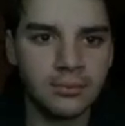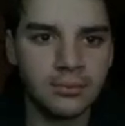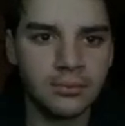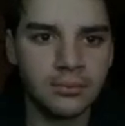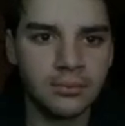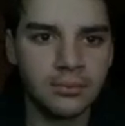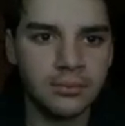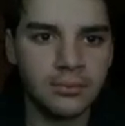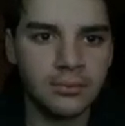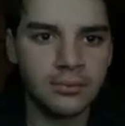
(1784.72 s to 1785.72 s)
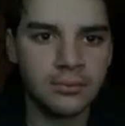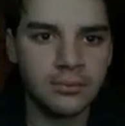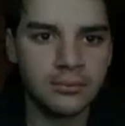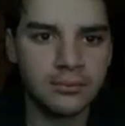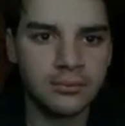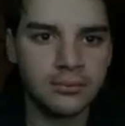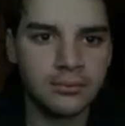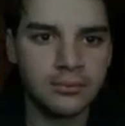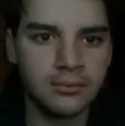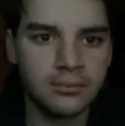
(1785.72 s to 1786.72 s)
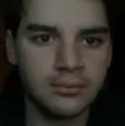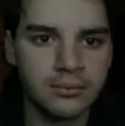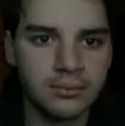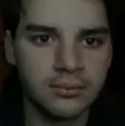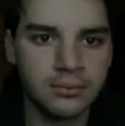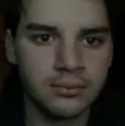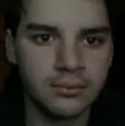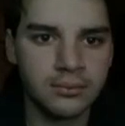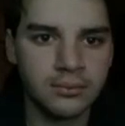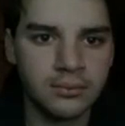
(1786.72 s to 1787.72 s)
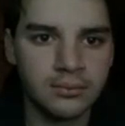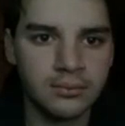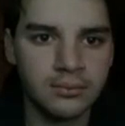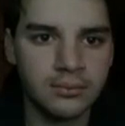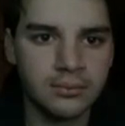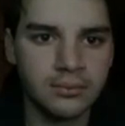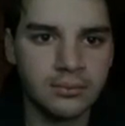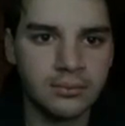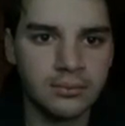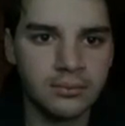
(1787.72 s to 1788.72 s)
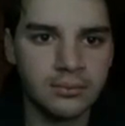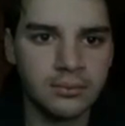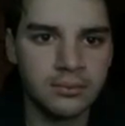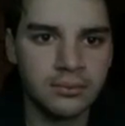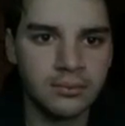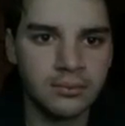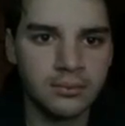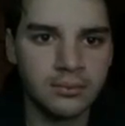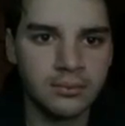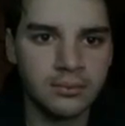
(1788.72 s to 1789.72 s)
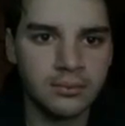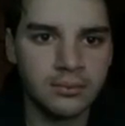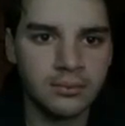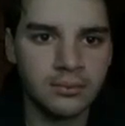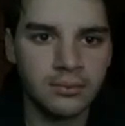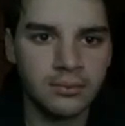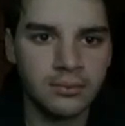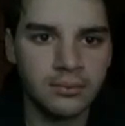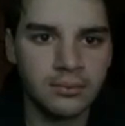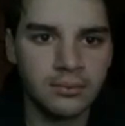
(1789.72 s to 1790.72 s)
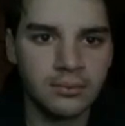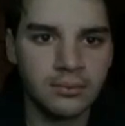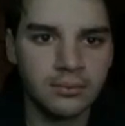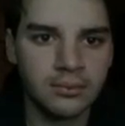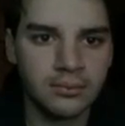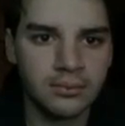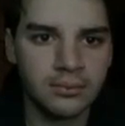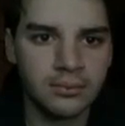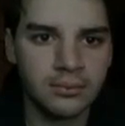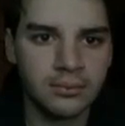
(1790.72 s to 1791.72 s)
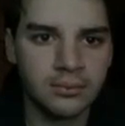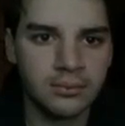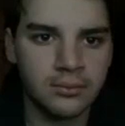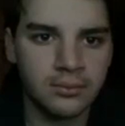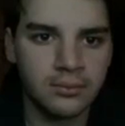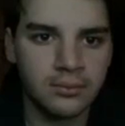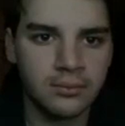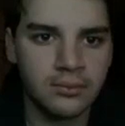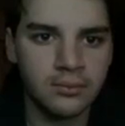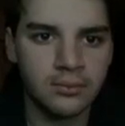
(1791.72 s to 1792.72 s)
(silent)